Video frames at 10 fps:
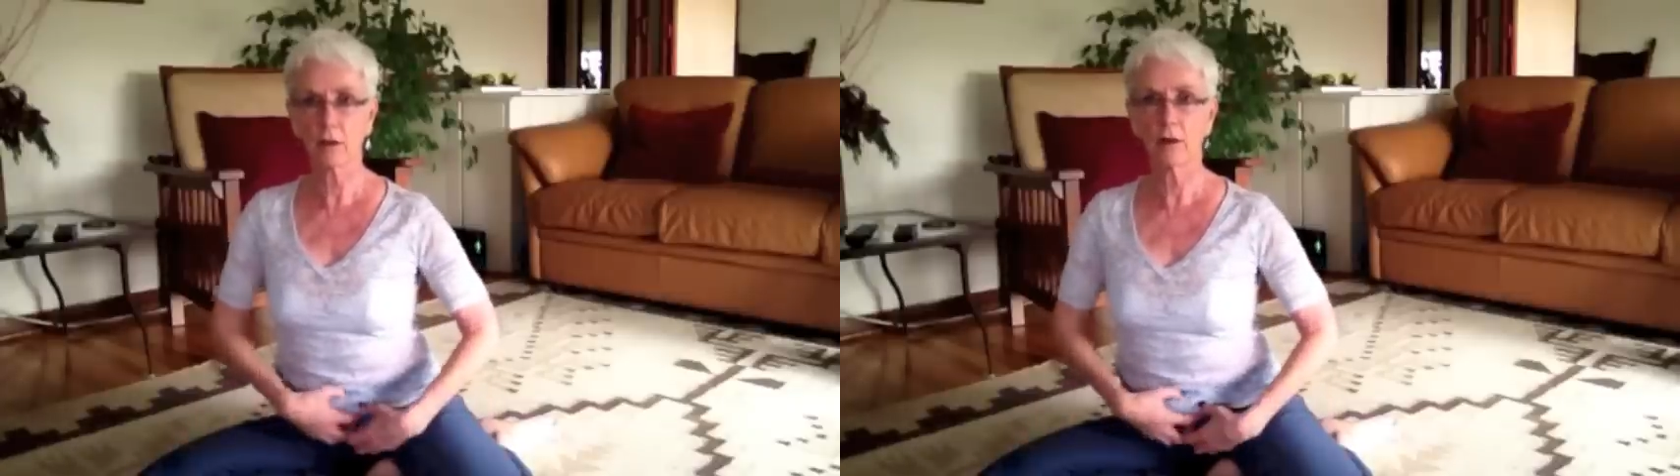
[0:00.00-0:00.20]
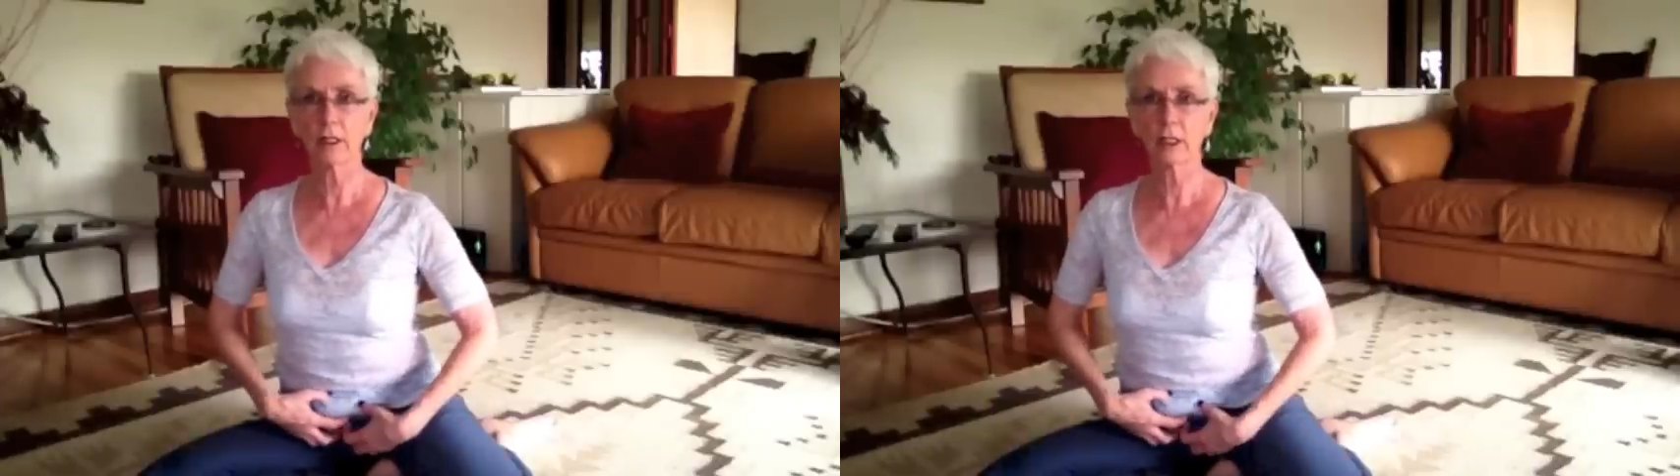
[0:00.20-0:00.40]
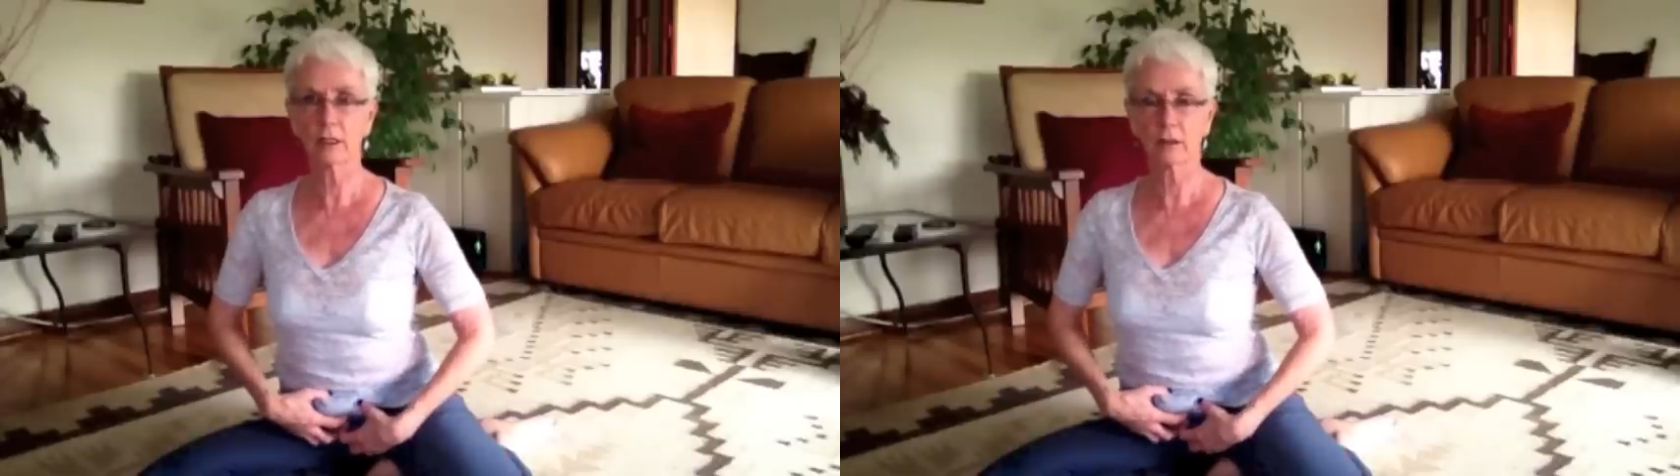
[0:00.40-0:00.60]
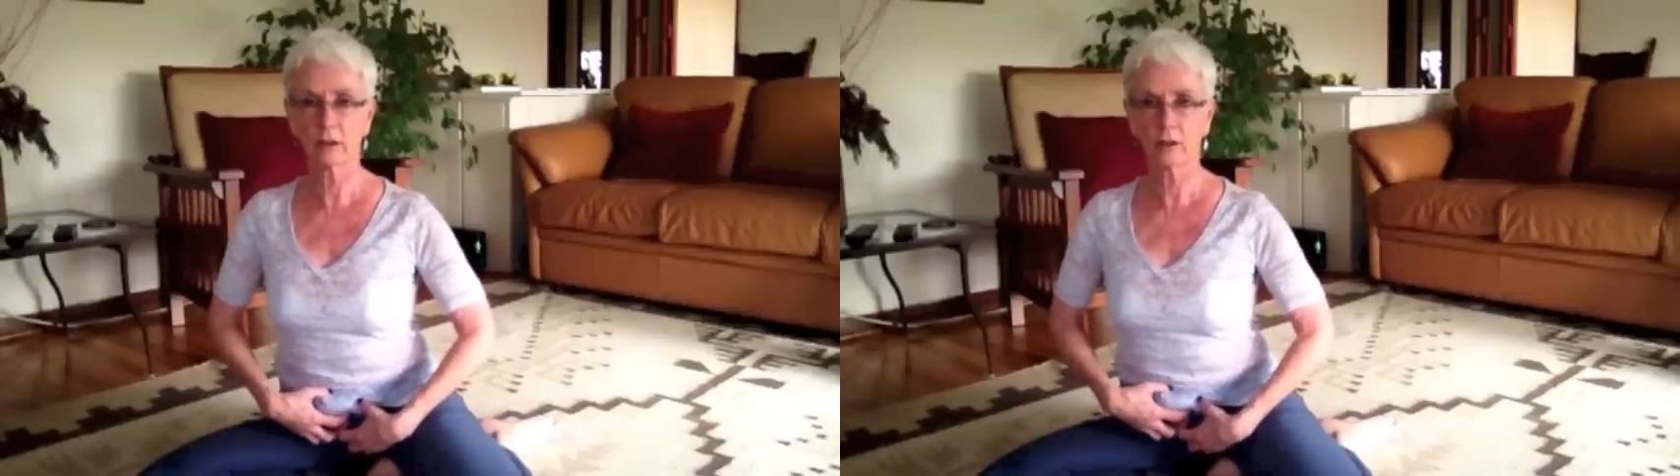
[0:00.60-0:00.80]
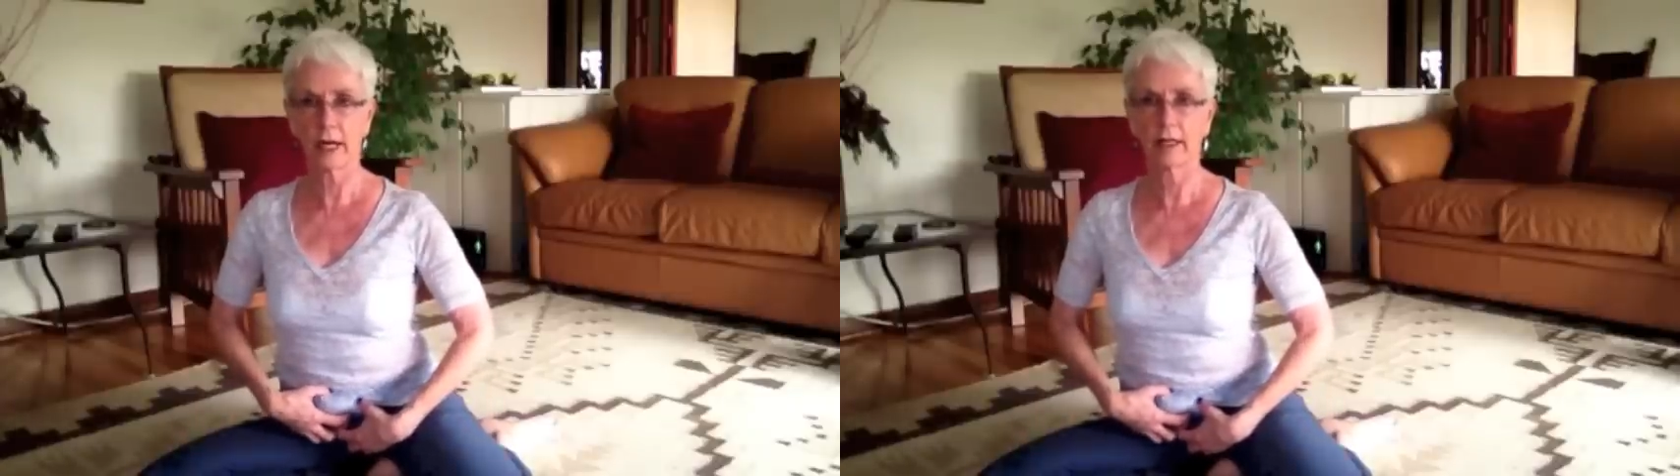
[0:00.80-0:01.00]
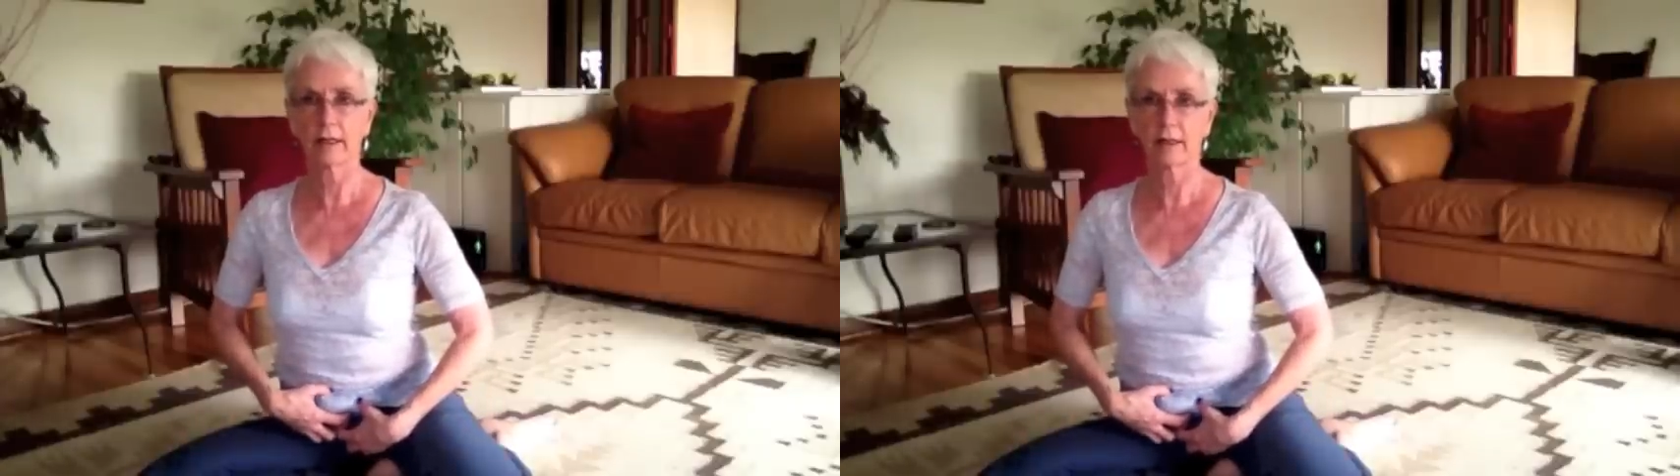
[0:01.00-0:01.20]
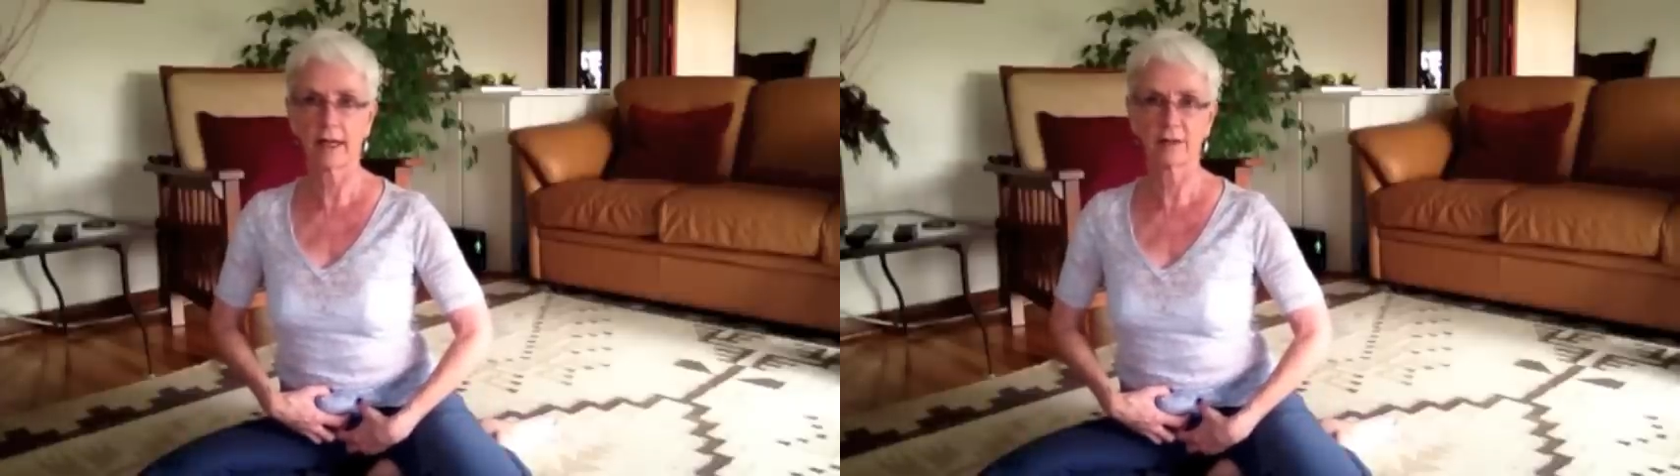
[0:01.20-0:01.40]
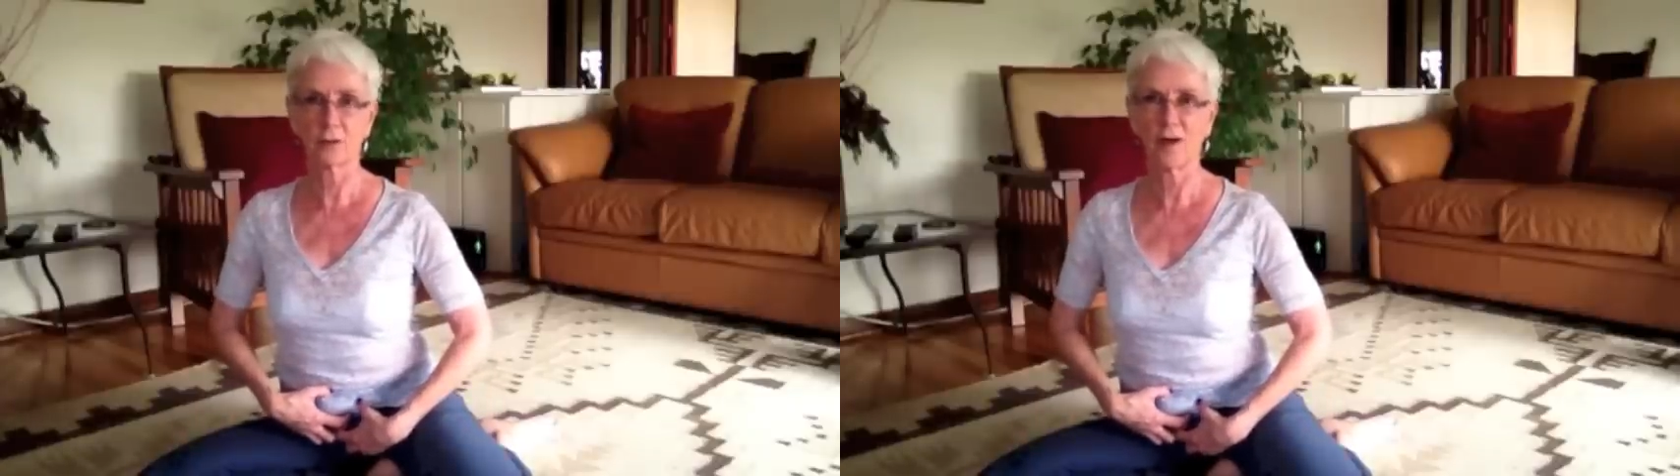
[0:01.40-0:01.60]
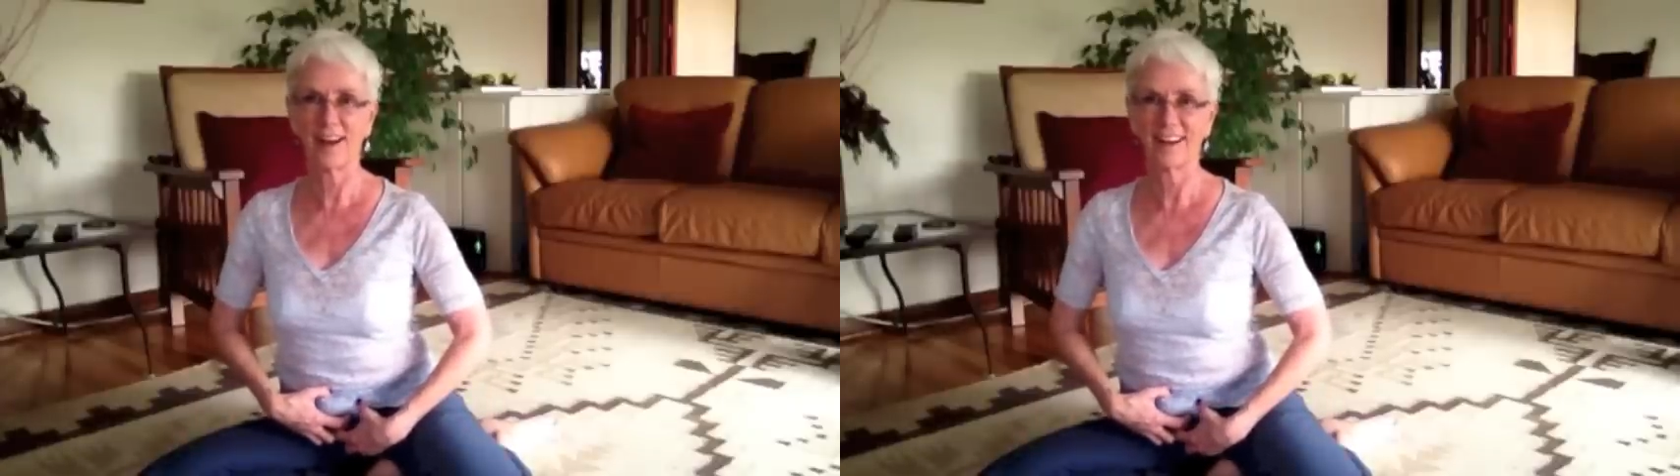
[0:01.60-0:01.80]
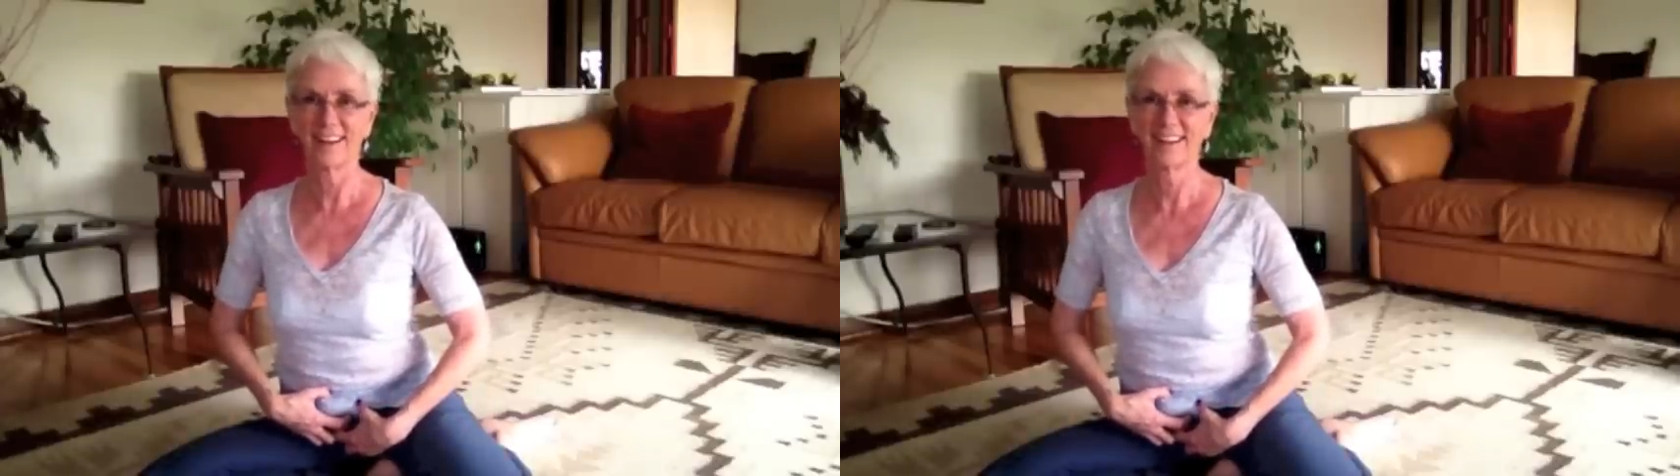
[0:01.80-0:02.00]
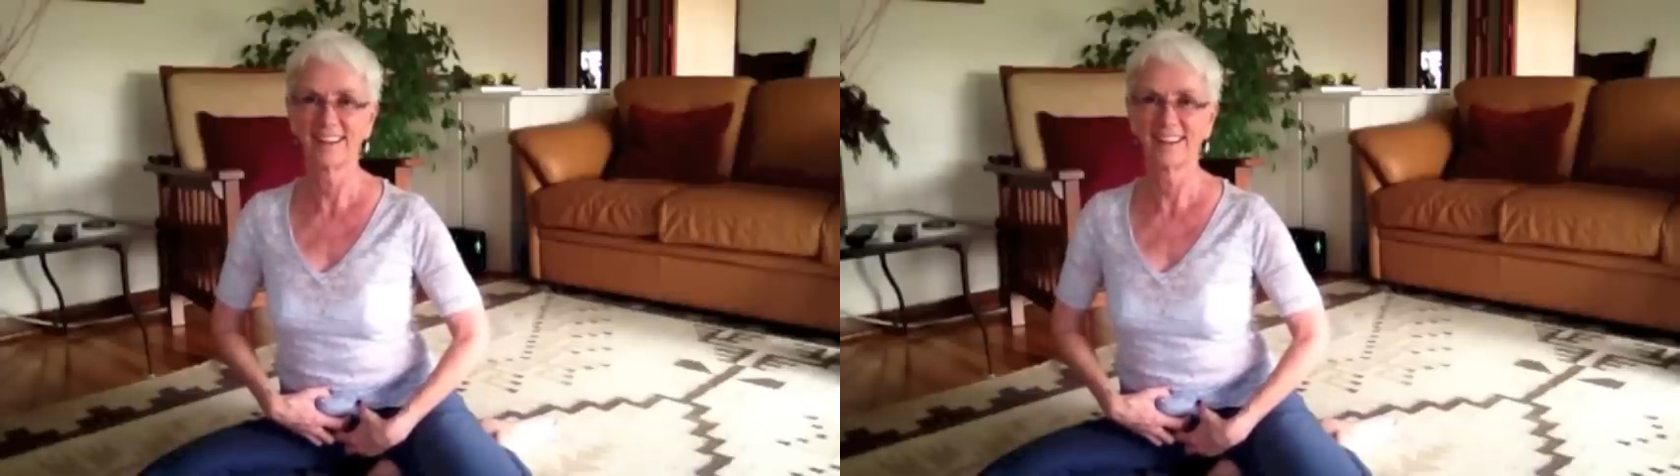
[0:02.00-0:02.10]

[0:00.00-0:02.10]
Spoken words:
core strength as well.